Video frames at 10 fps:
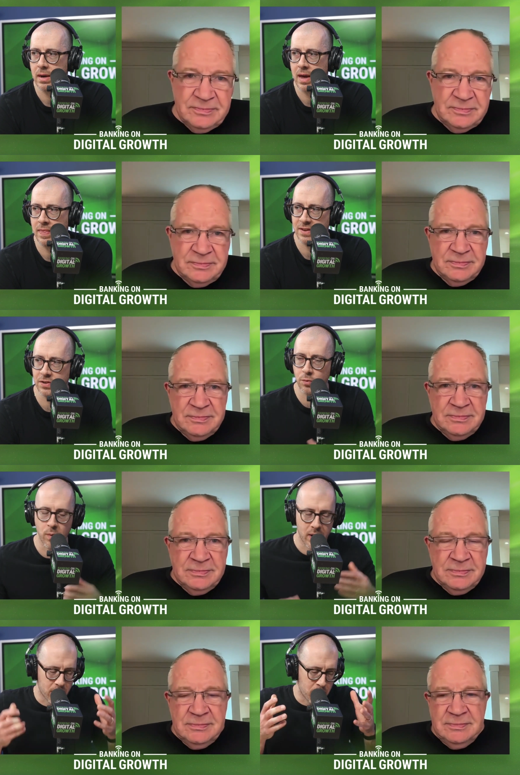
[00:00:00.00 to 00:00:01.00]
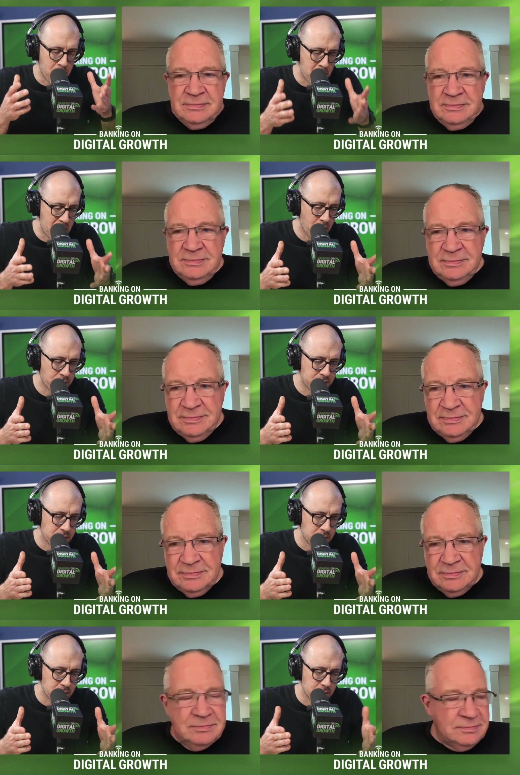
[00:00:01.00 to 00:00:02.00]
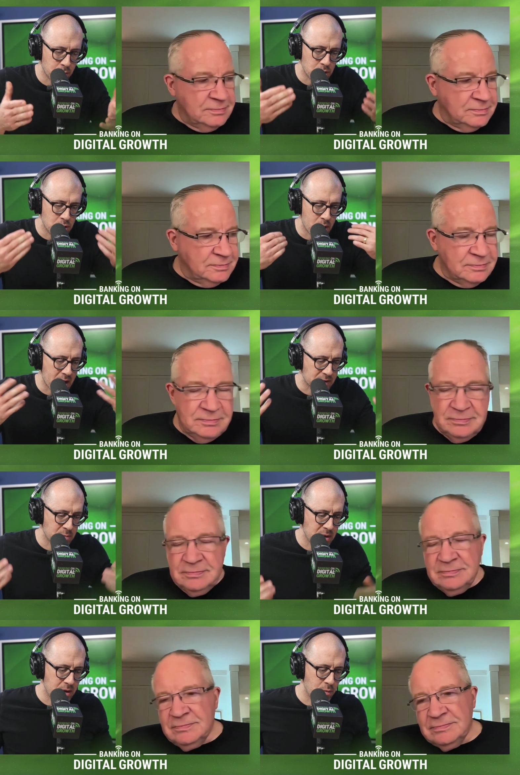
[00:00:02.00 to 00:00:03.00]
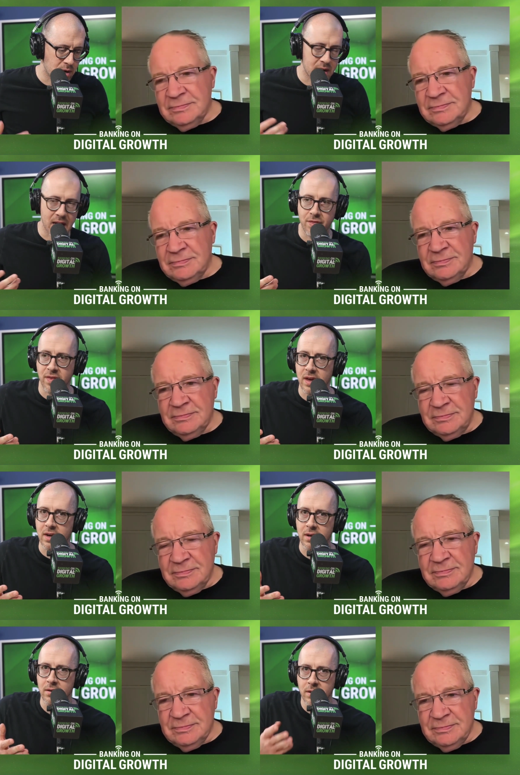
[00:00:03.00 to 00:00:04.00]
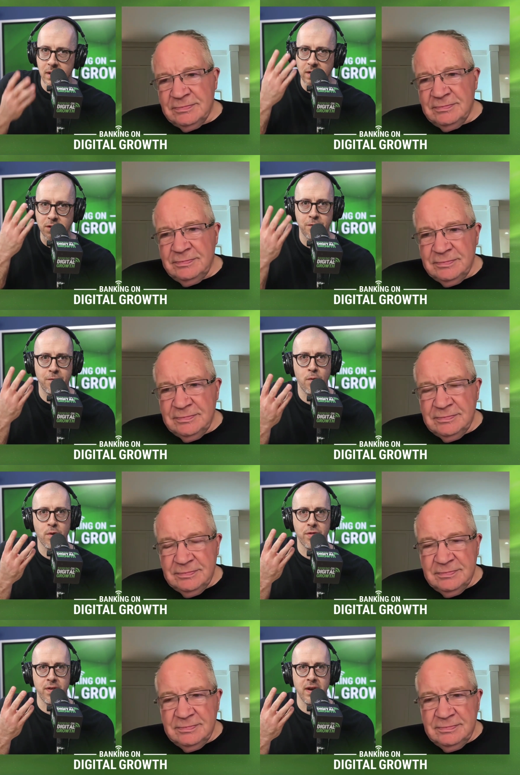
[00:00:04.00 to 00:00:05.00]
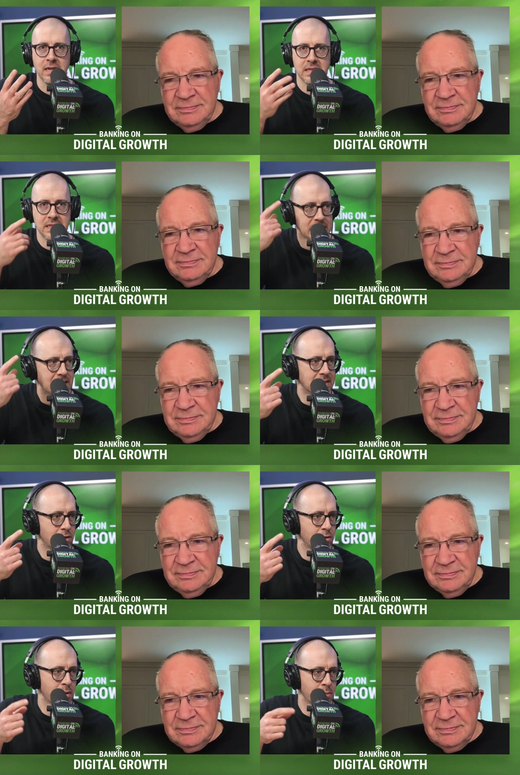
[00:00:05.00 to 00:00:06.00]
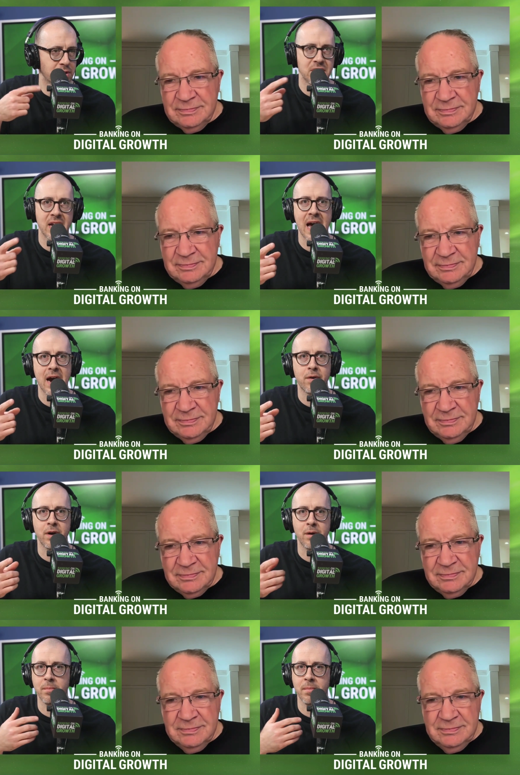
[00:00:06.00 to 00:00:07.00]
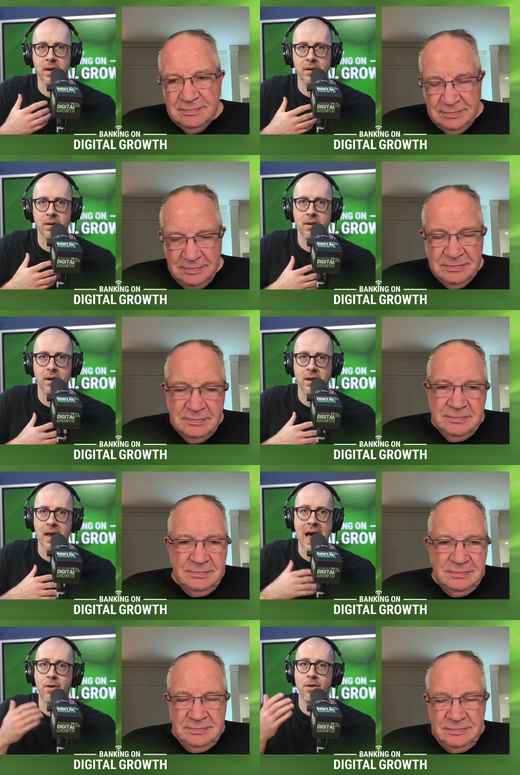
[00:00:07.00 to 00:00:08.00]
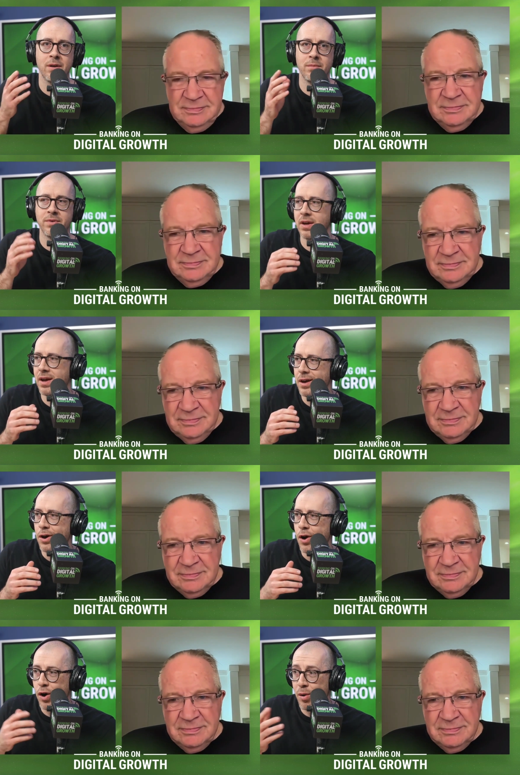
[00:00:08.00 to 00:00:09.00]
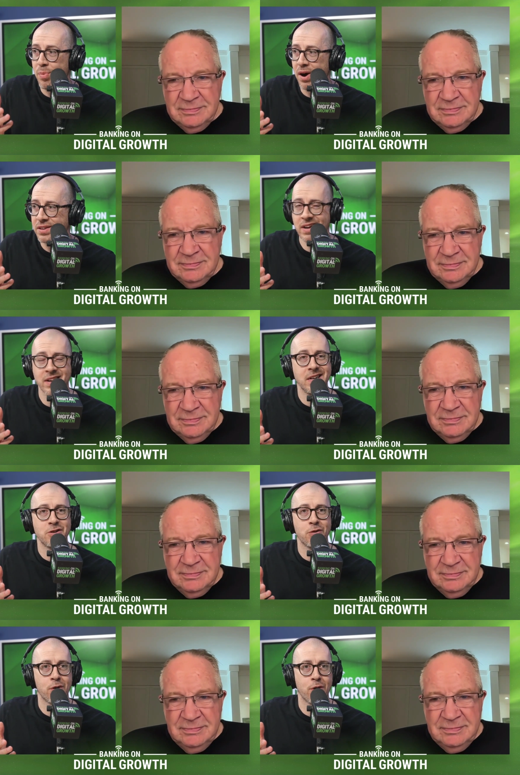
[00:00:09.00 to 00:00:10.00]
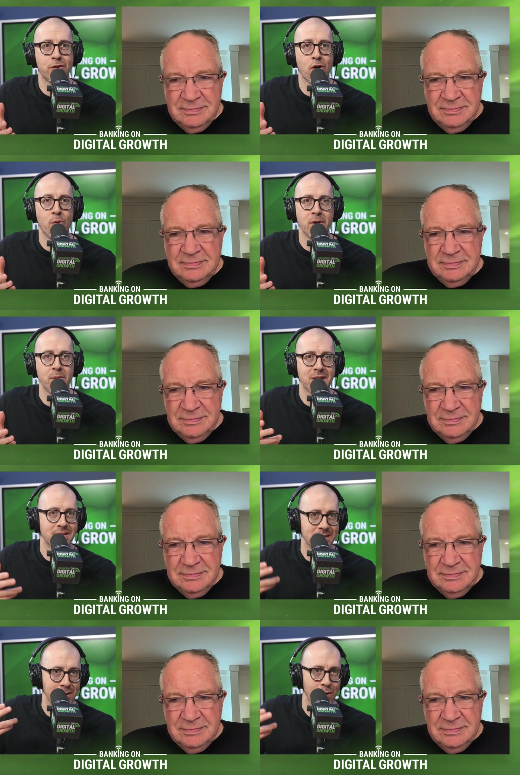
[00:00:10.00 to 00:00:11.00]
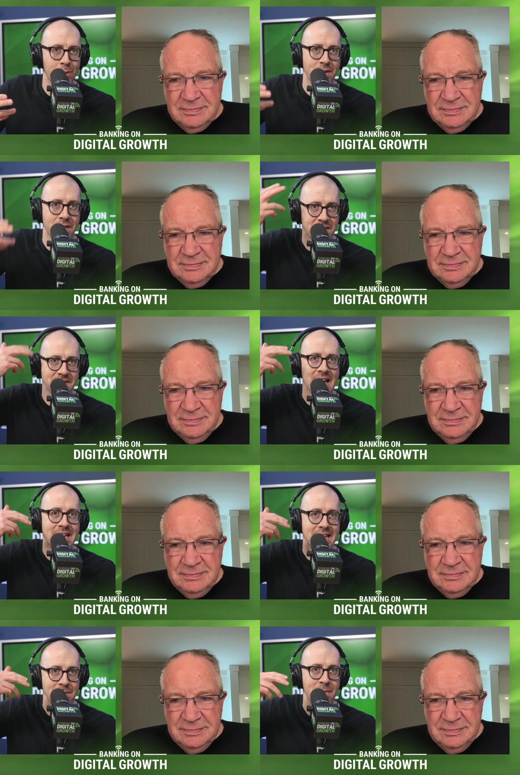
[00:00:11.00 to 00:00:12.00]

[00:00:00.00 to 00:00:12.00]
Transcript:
Speaker 1: And this is where melt. When you ask me, what did I think? It's four things. It's easy to remember. It's an acronym, and and acronyms are abundant in digital growth topia because it's the only way that this ADD